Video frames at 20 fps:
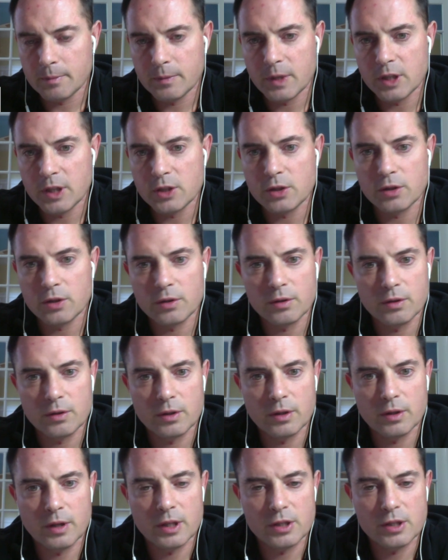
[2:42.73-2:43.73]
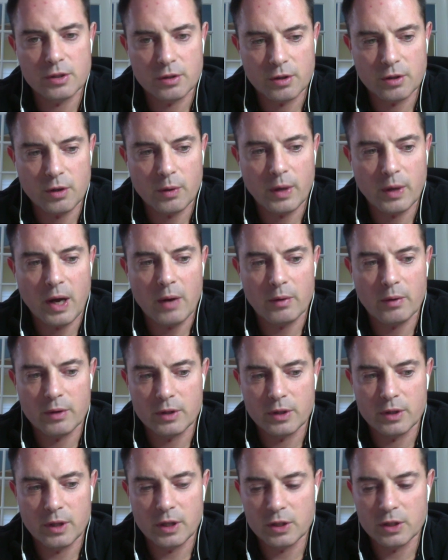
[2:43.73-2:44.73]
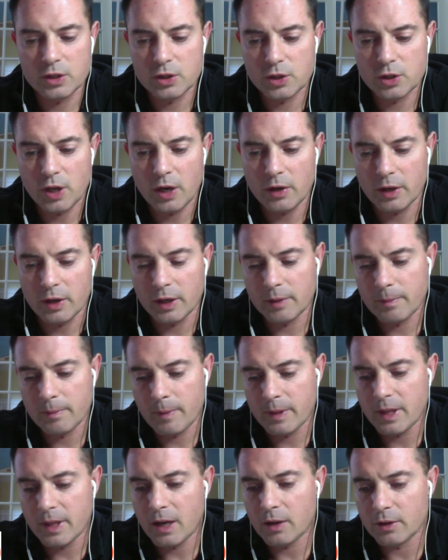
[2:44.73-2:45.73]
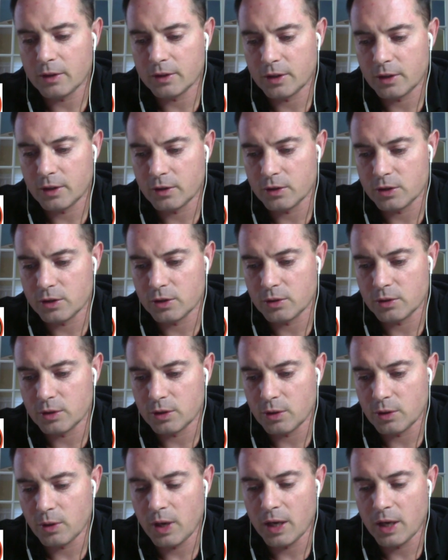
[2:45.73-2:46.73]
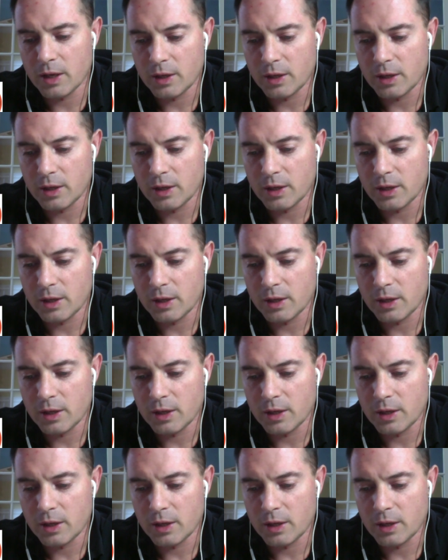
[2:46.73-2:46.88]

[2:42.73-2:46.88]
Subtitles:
as you're going out and sharing. And that'll encourage you to know, hey,